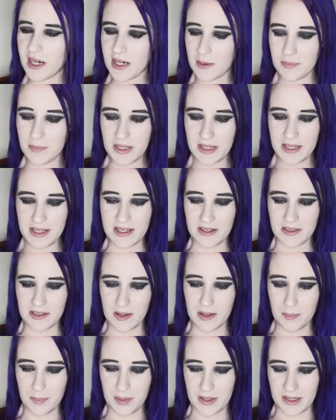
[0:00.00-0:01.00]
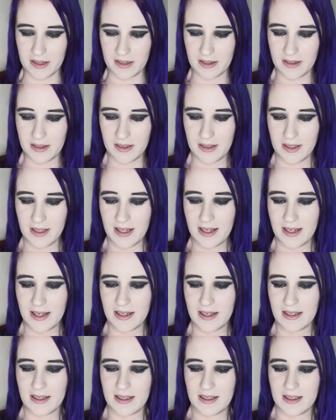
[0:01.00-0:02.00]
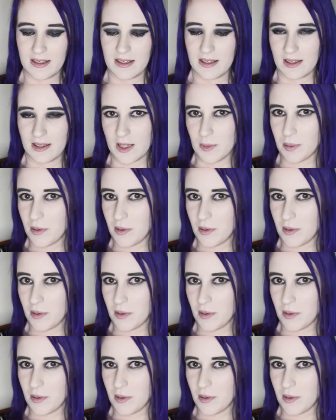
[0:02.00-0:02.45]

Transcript: I completely killed it, but the